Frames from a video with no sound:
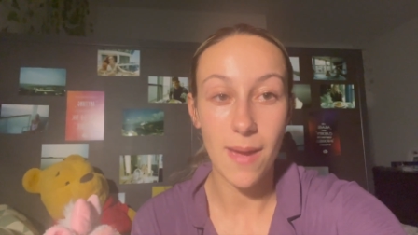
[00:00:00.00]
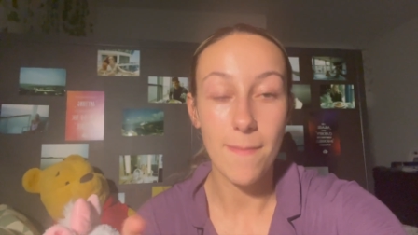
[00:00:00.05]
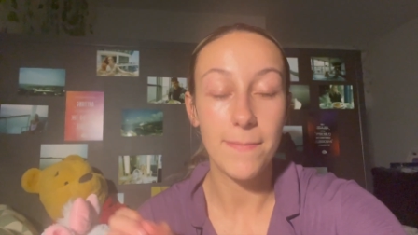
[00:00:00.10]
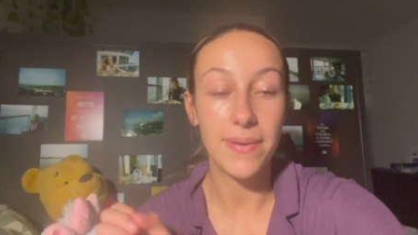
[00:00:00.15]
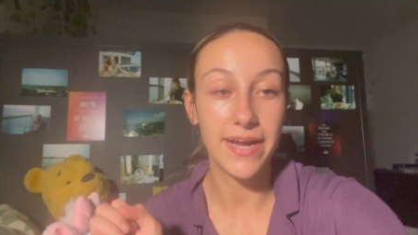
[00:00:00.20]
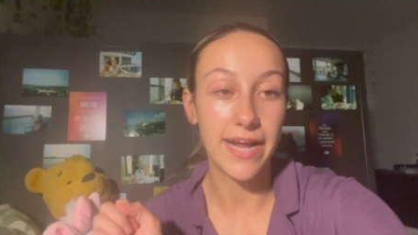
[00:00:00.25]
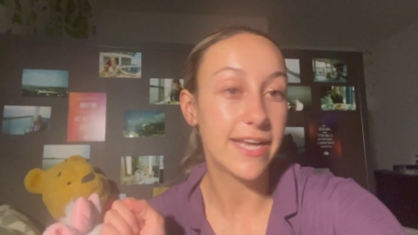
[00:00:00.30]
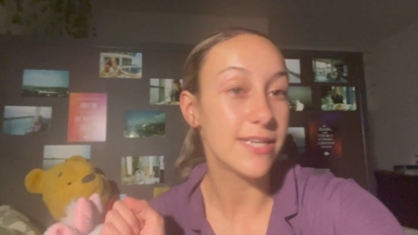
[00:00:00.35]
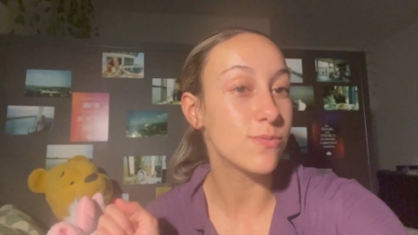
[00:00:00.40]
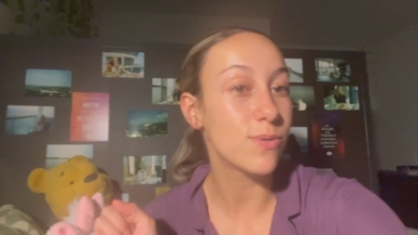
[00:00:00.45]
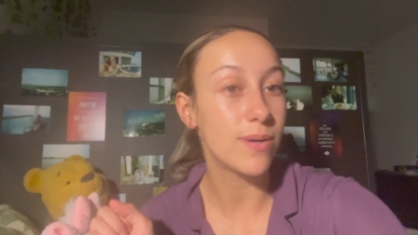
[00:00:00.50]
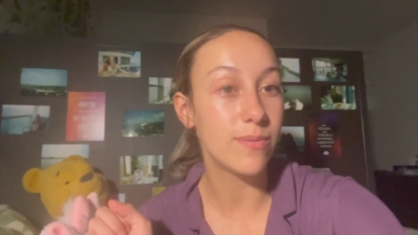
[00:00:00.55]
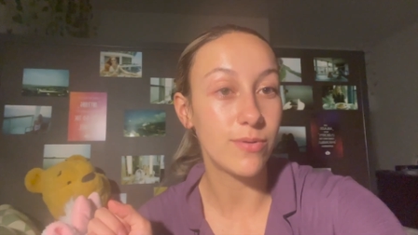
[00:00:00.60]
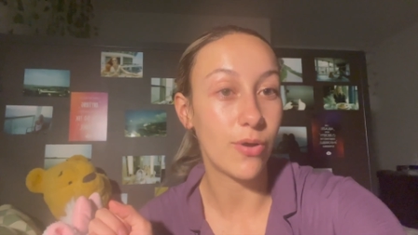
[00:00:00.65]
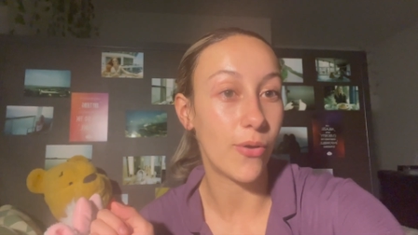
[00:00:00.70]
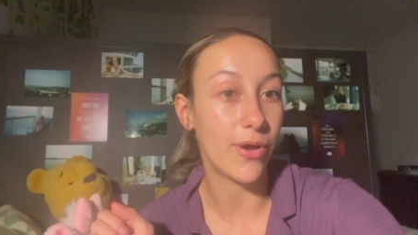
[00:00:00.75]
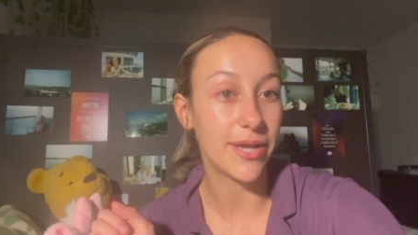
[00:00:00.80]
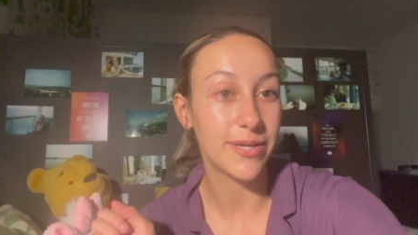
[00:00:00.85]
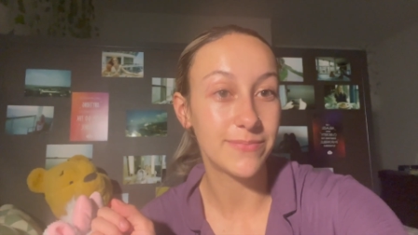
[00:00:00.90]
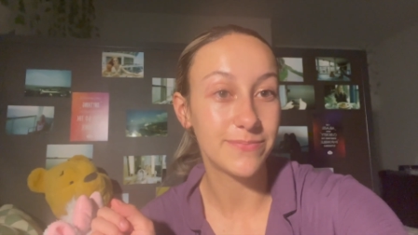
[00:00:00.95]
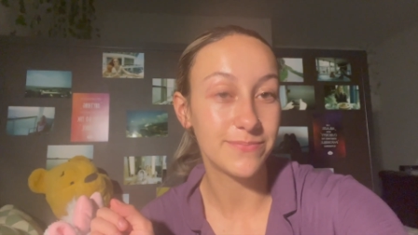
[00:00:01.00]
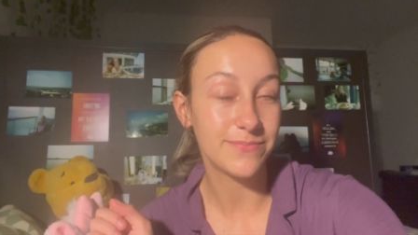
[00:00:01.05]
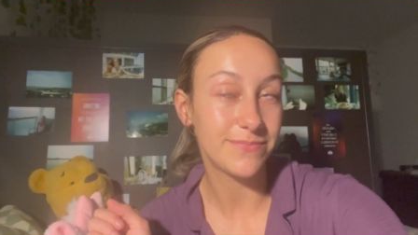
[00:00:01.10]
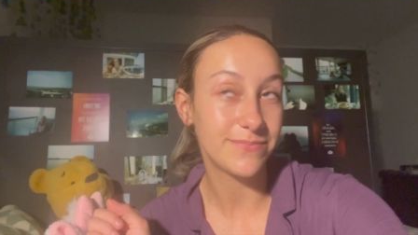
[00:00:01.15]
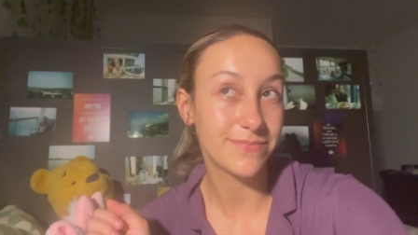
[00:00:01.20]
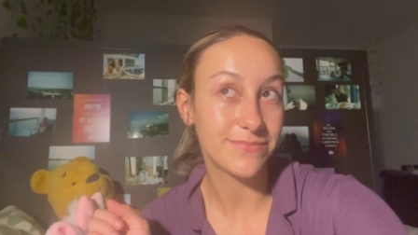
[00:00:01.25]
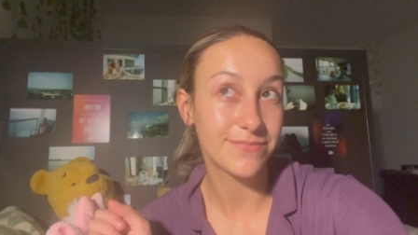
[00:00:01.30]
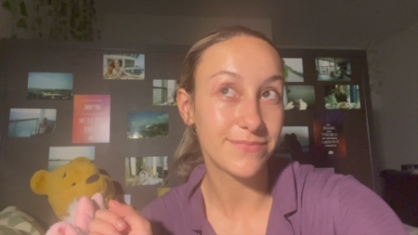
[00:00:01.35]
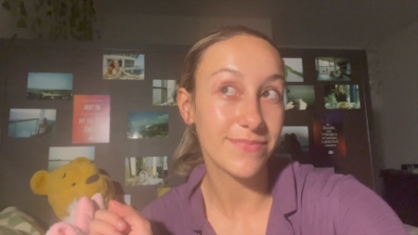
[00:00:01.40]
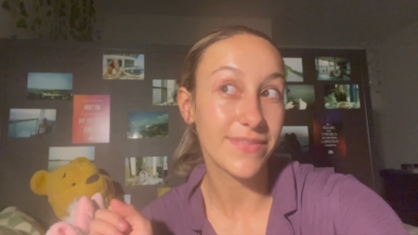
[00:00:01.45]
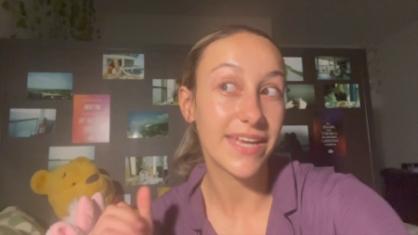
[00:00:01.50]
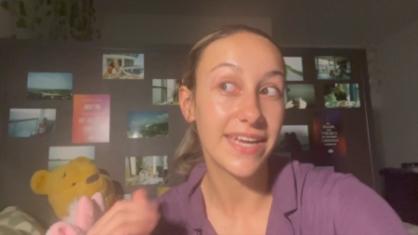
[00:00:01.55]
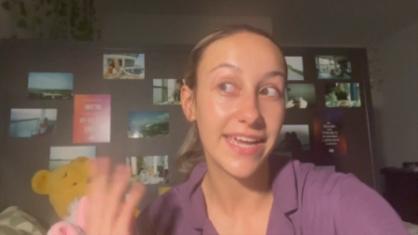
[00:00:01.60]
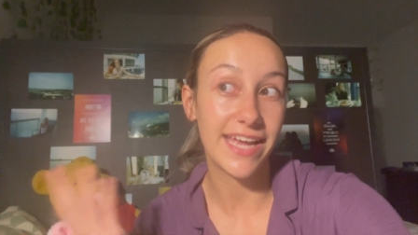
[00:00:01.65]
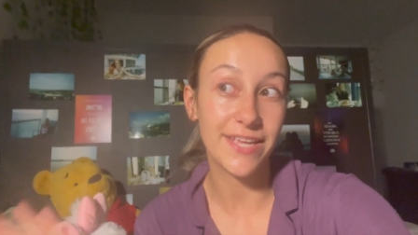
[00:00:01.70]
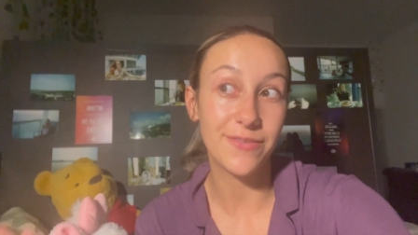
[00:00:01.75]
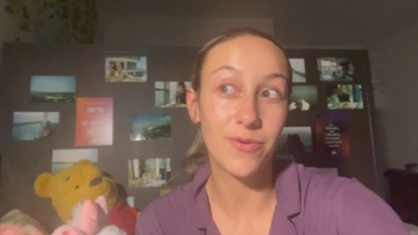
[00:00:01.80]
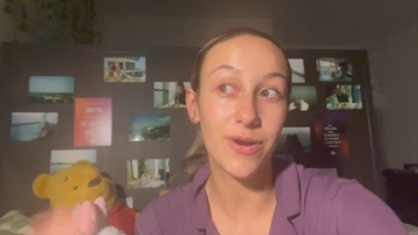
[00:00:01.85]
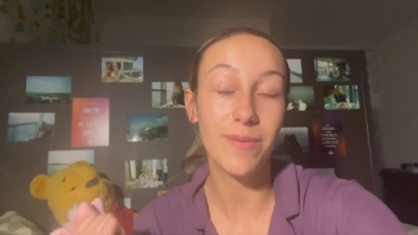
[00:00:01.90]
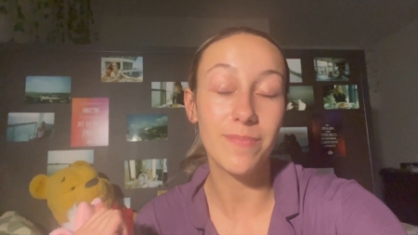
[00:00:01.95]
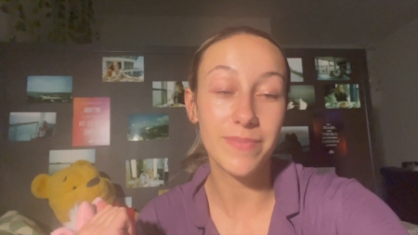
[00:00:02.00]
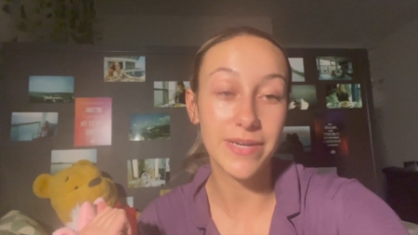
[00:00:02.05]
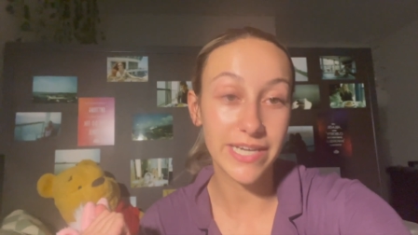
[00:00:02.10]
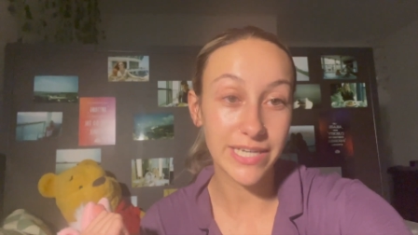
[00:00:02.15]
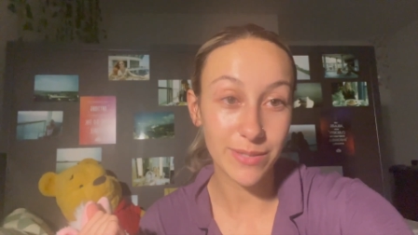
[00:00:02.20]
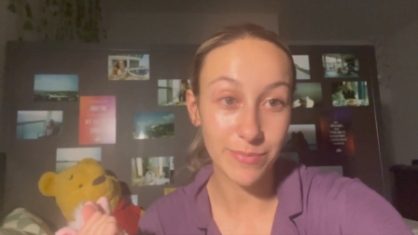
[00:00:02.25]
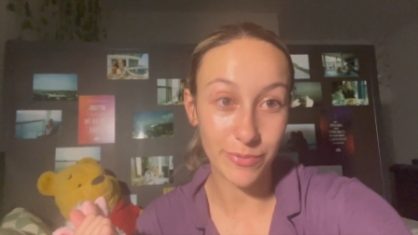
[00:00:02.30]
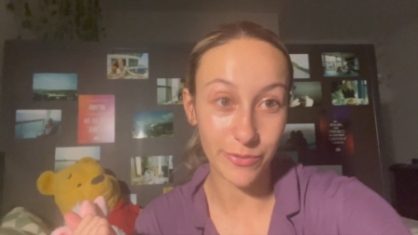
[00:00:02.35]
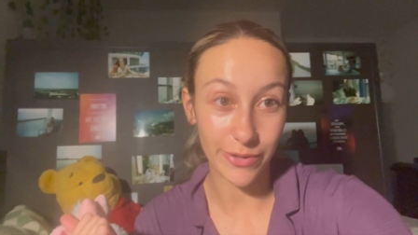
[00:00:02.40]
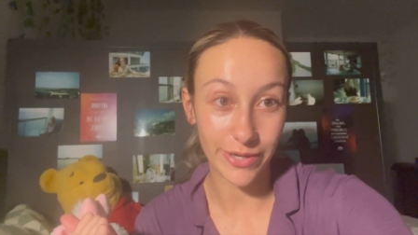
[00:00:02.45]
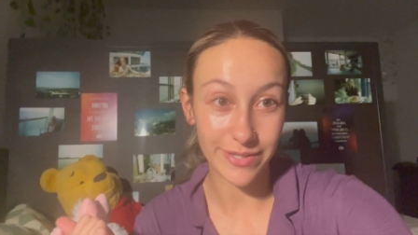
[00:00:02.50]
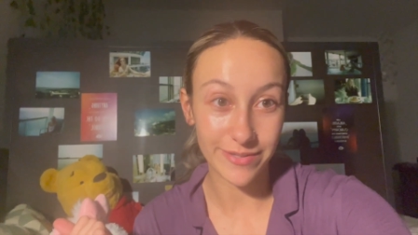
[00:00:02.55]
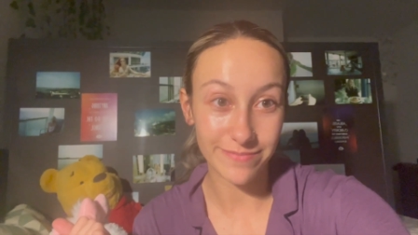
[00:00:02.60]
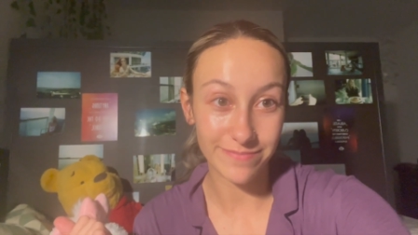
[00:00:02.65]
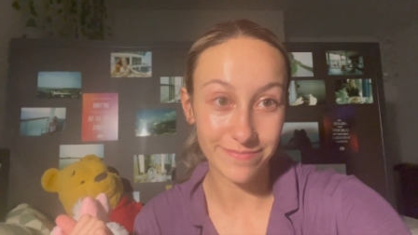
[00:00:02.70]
but guess where I'm going? Guess where I'm being deployed?